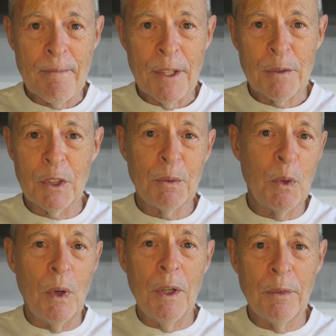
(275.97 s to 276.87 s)
It's supposed to be
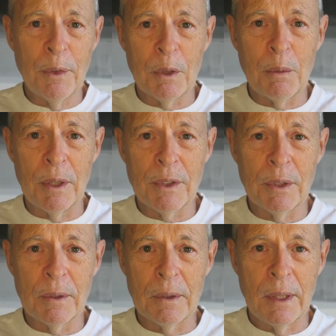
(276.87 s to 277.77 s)
wonderful about
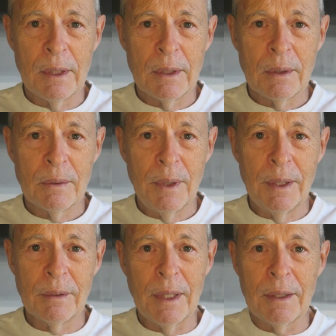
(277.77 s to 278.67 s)
you. We
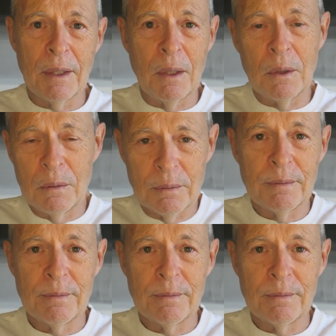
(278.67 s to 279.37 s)
don't like to go